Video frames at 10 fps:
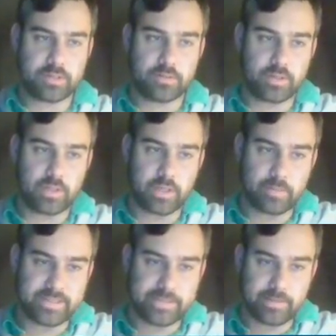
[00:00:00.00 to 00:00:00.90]
to click
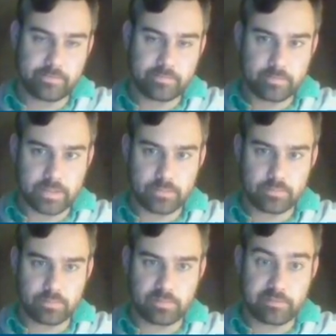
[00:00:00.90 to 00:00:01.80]
myself and
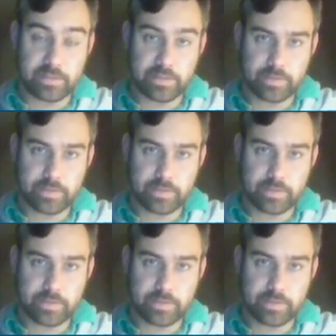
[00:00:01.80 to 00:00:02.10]
remove click,